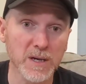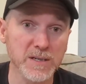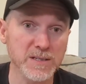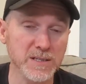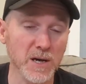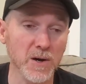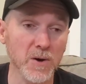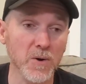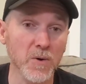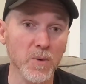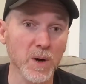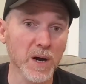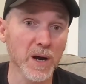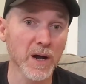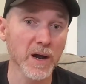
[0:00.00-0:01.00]

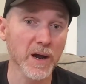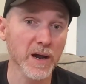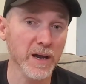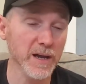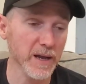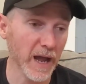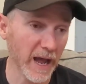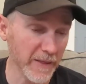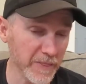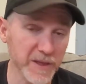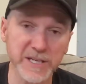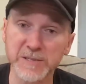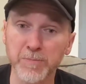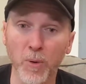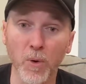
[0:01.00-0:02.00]
So at
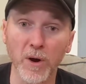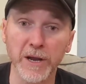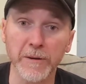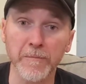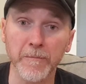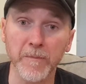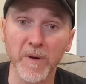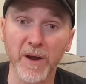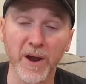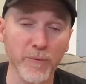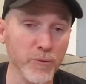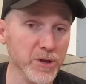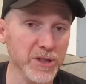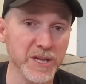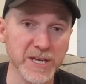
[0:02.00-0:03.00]
this point,
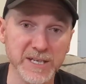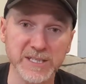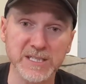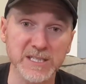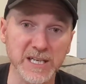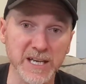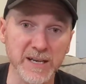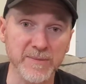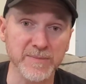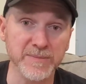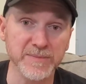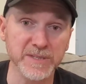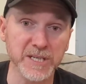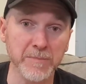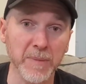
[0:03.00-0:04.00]
everything
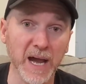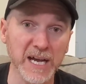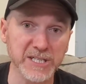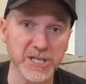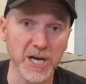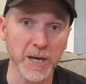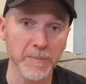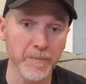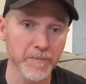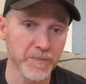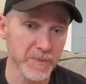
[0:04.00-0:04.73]
seemed to match up.